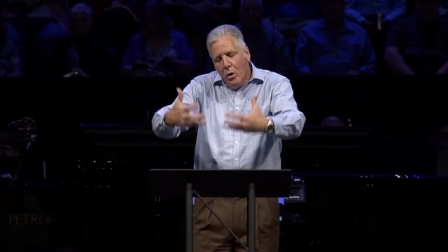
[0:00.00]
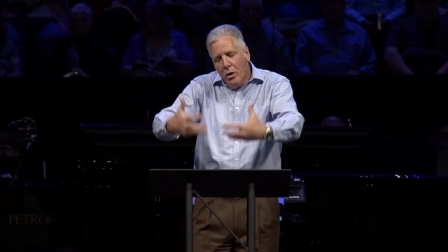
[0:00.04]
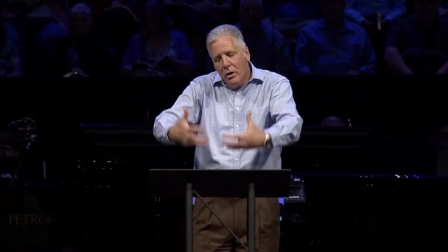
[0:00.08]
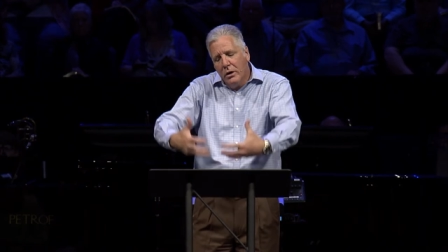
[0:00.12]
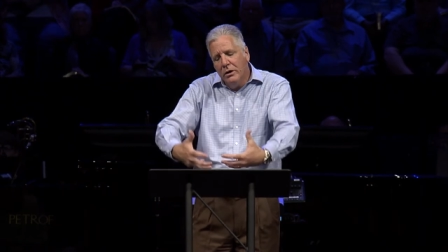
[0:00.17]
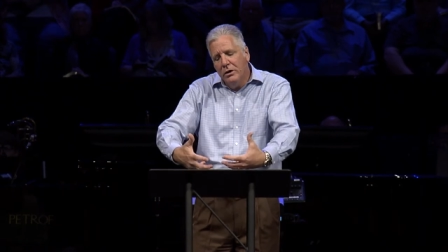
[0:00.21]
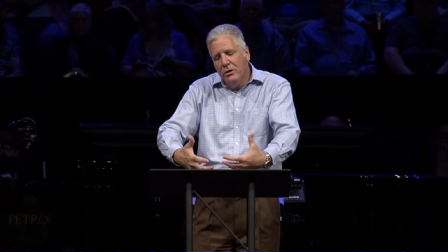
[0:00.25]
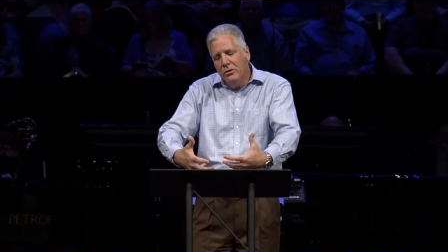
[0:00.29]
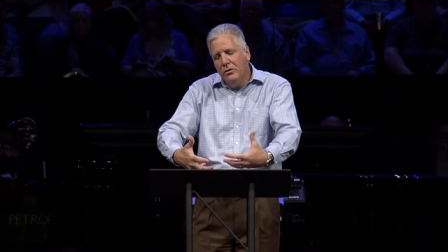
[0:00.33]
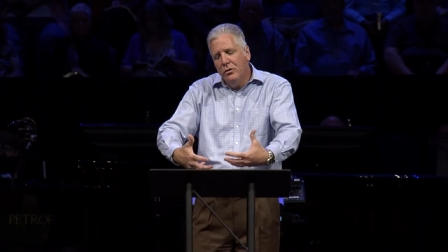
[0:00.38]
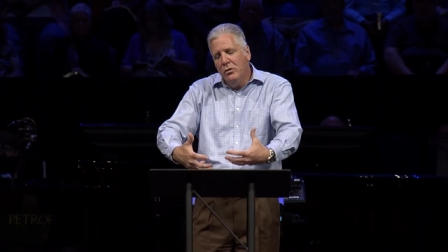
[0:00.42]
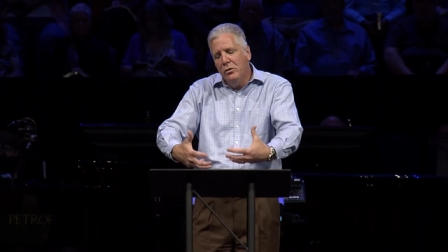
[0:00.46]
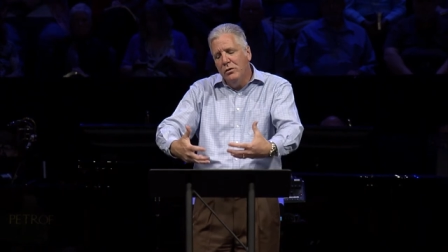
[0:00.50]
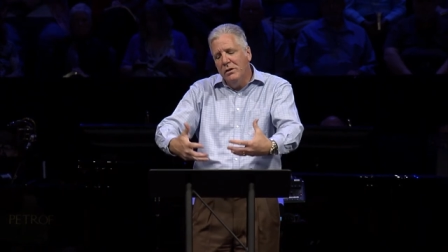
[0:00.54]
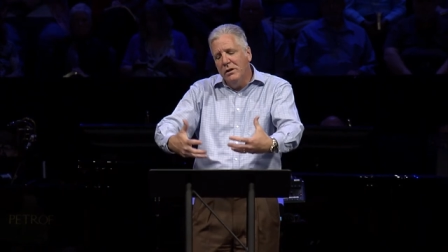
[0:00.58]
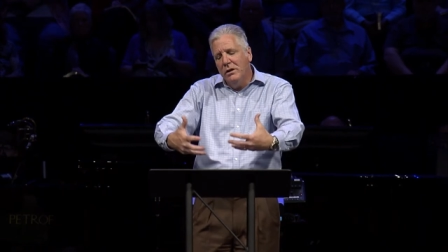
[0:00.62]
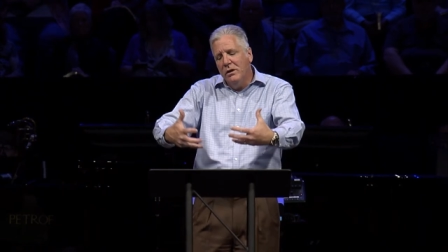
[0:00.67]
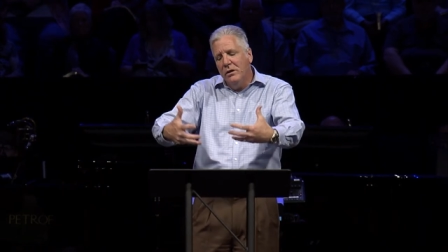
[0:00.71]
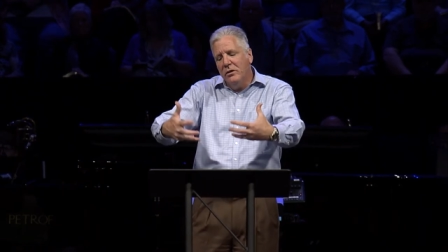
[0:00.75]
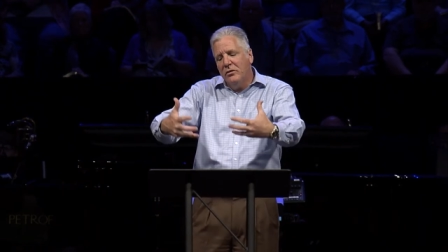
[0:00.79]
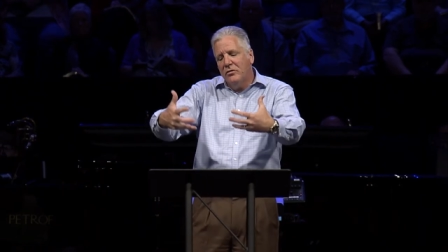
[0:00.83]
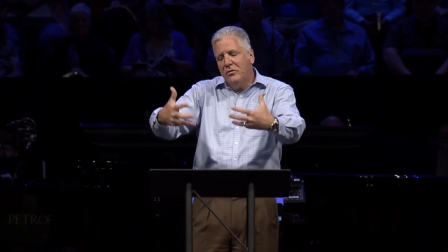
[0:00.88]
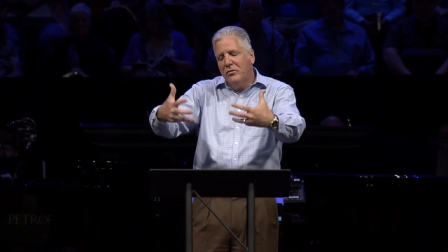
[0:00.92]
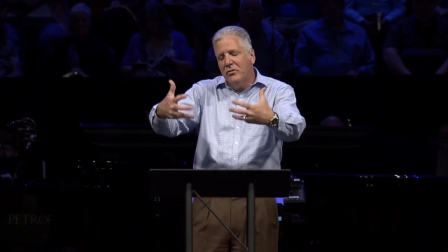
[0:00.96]
going to do
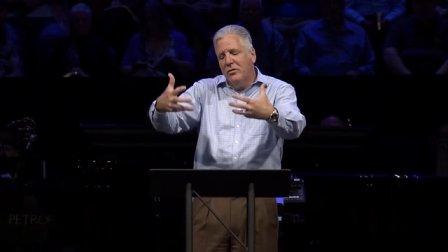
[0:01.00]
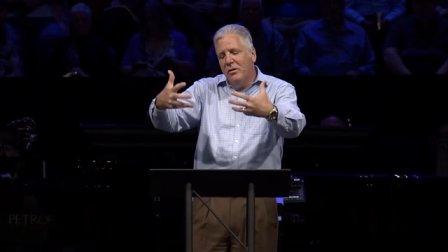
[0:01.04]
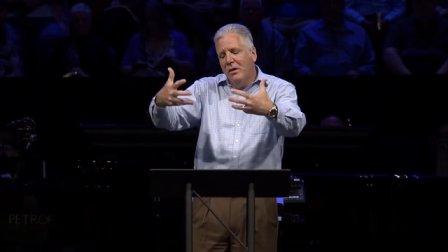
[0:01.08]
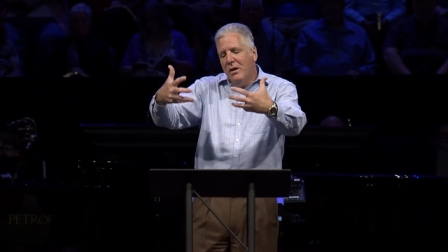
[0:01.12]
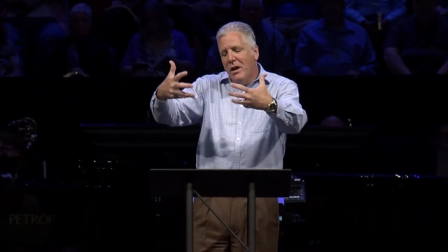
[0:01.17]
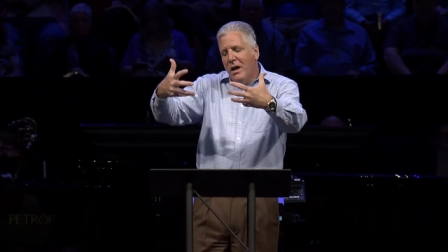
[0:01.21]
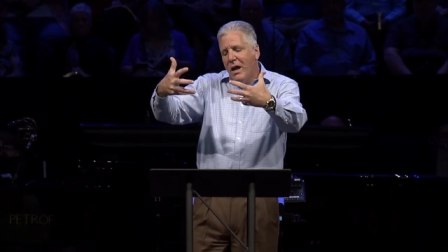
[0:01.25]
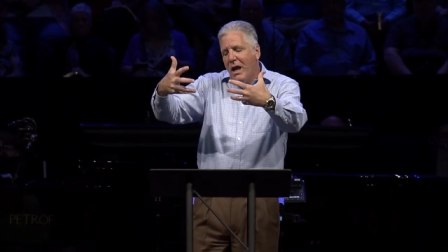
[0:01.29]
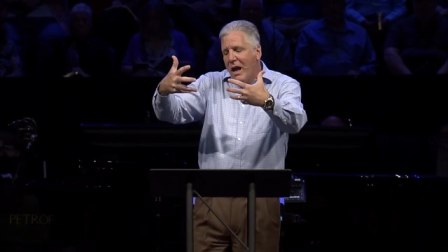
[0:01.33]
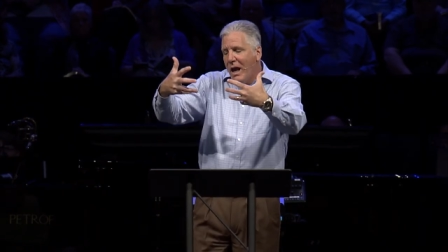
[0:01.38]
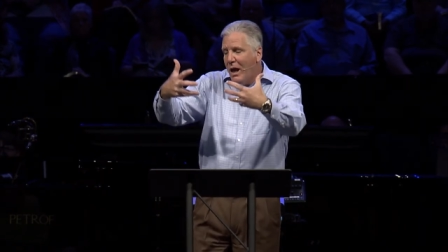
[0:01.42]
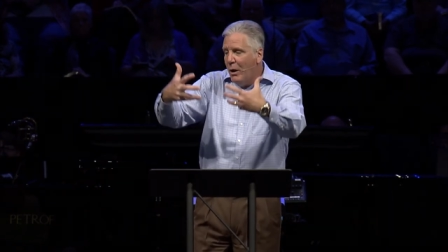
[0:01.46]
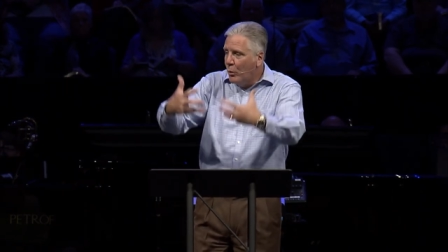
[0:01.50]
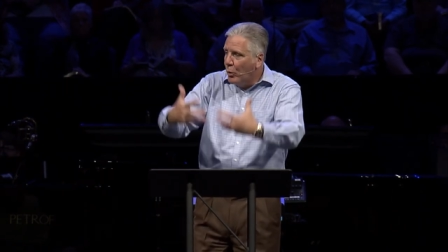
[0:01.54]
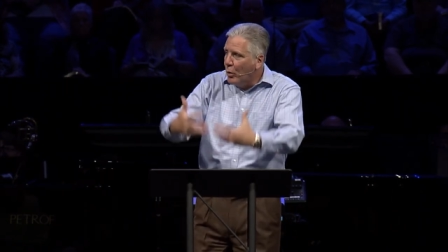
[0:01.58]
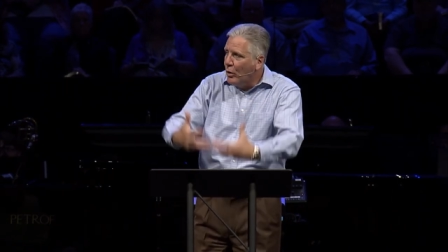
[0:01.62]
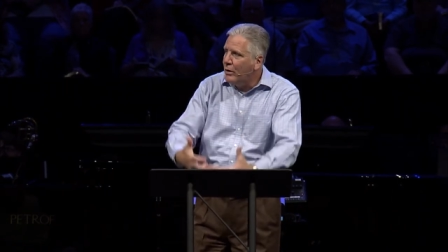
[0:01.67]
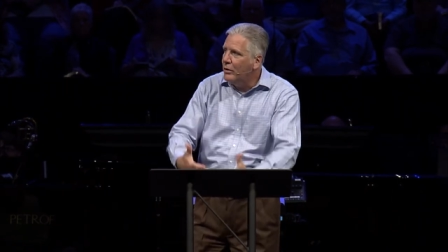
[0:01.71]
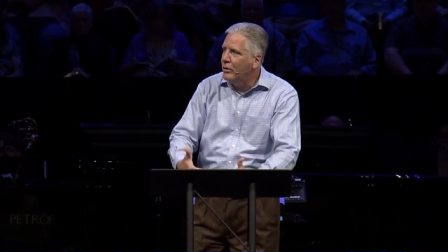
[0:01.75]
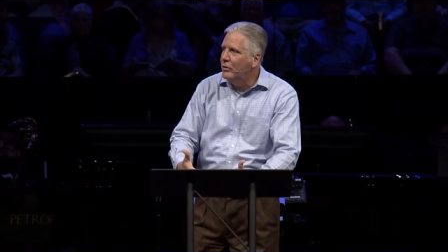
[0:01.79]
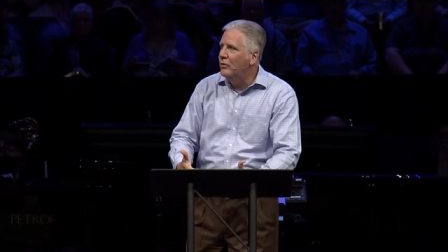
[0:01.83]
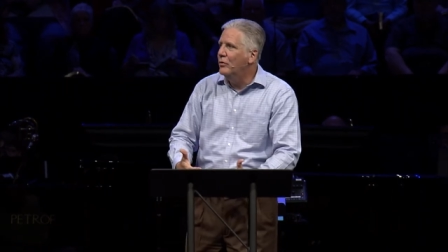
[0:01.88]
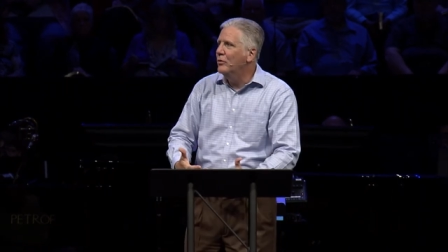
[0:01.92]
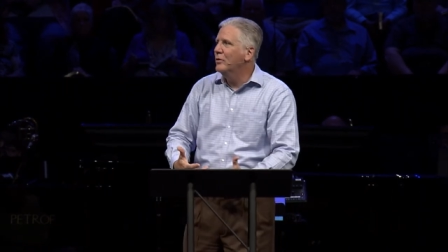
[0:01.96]
this, and we're going
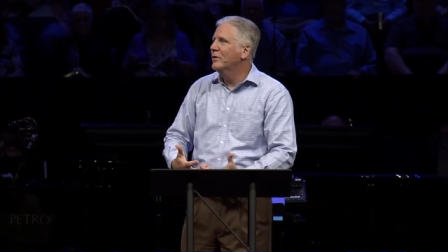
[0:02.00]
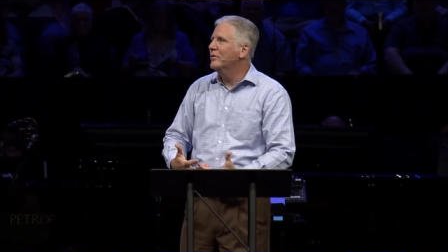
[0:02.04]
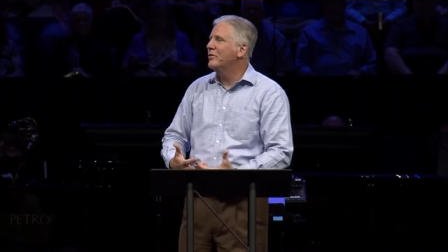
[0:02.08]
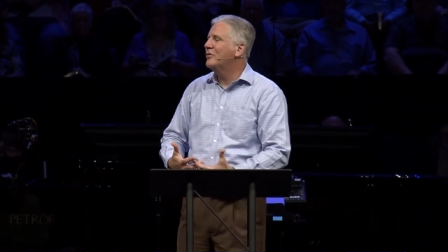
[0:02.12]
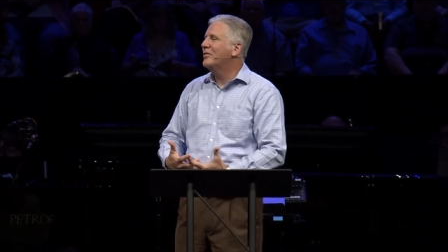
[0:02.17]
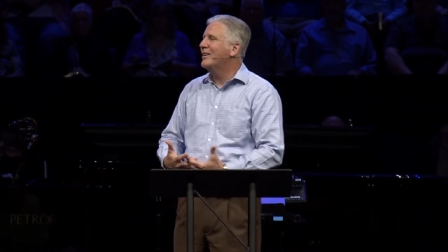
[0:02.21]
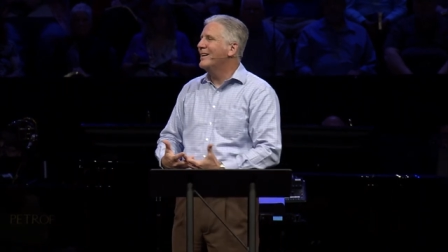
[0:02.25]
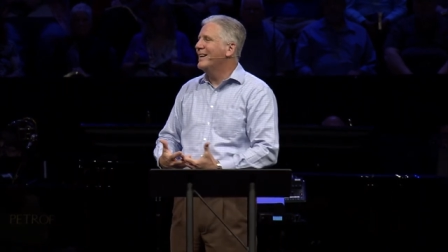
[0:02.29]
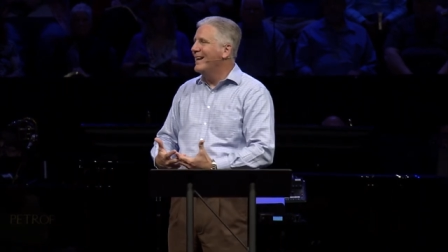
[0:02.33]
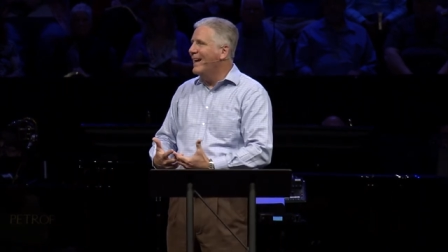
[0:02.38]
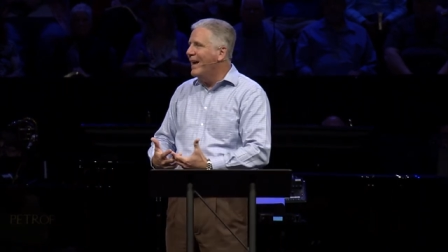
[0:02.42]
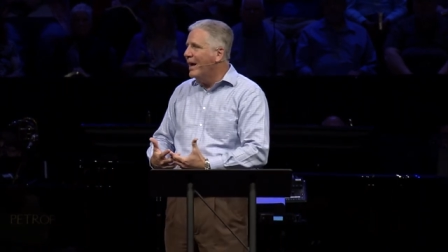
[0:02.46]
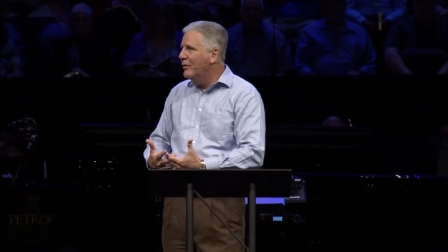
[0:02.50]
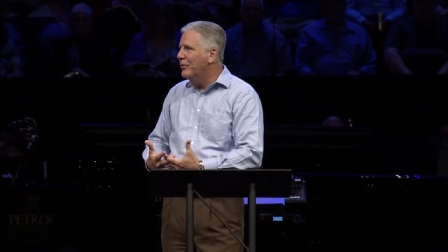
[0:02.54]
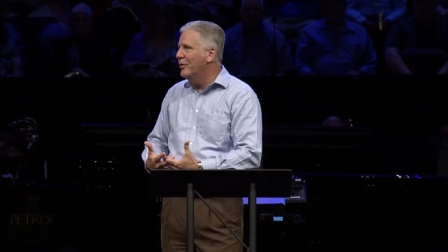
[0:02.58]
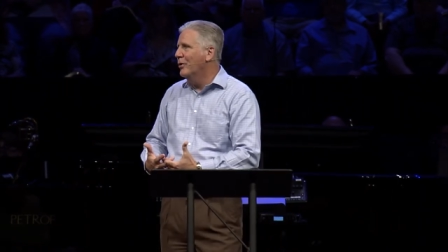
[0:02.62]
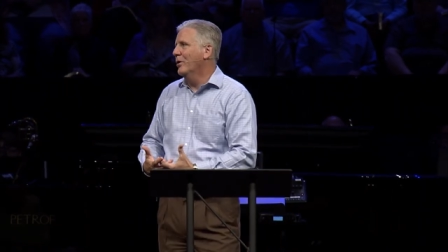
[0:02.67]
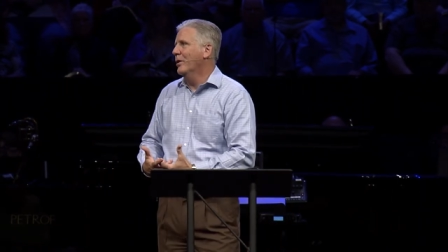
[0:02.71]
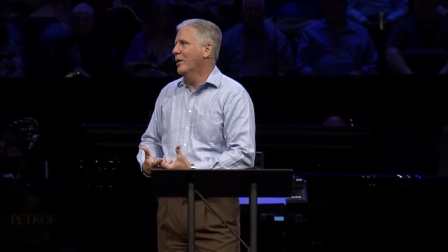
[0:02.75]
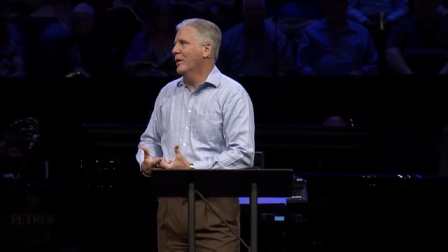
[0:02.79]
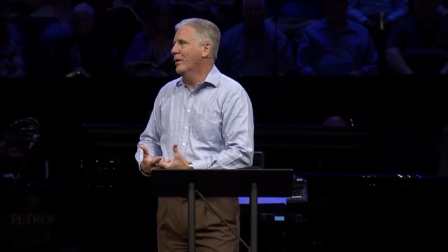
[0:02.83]
to do this together.